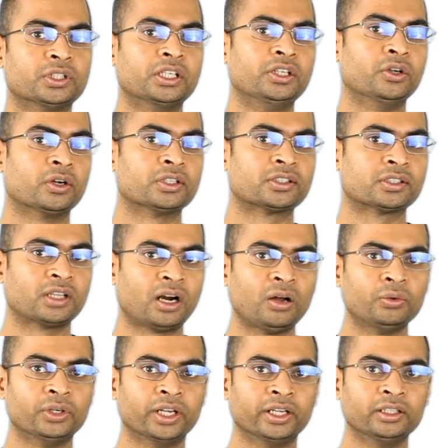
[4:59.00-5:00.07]
in your
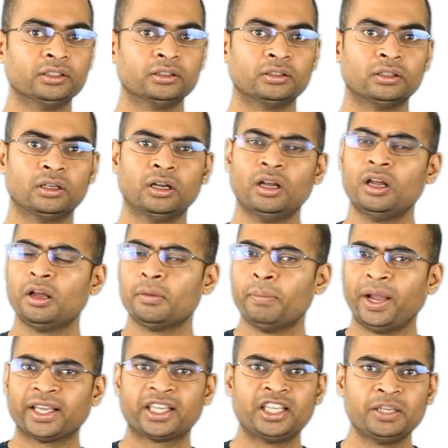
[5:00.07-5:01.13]
surrounding by
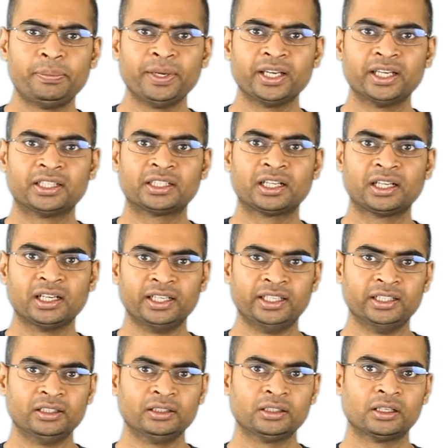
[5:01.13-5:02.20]
keeping it
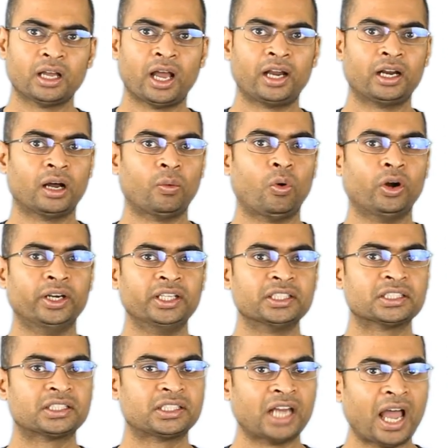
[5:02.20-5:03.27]
clean and avoiding
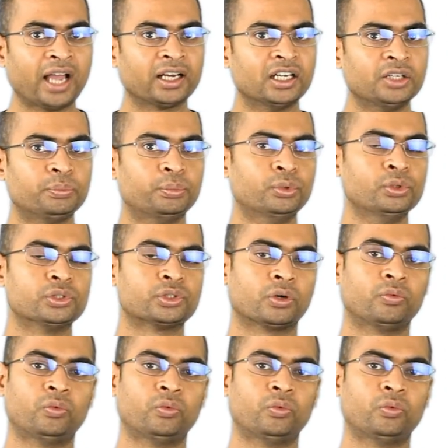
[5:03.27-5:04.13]
stagnant pools of